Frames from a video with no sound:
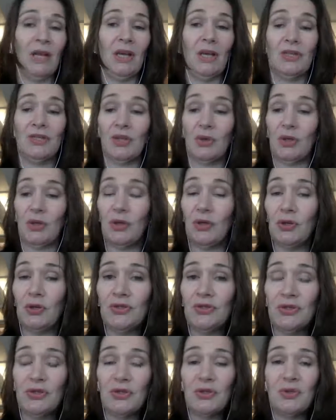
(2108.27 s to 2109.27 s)
So you
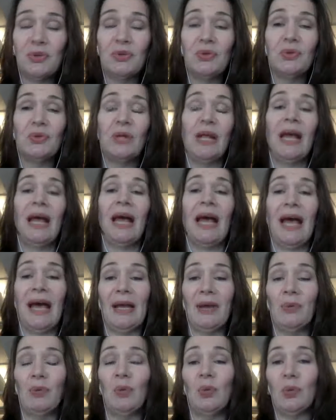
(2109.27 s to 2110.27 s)
use the tool
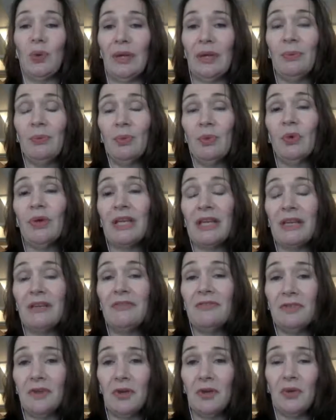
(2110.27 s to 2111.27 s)
and it will
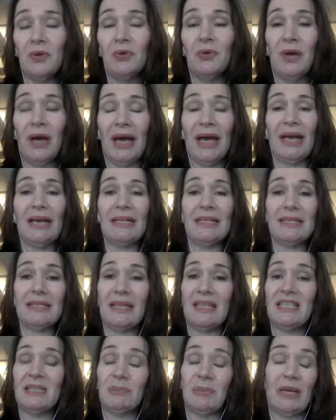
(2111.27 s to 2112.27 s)
give you an
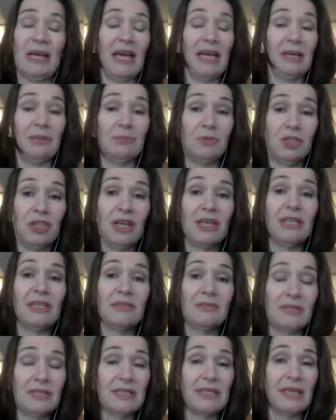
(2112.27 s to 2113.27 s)
assessment, an
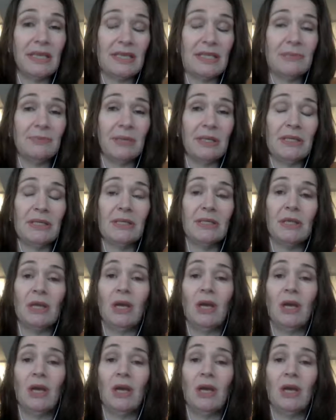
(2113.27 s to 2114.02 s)
objective assessment.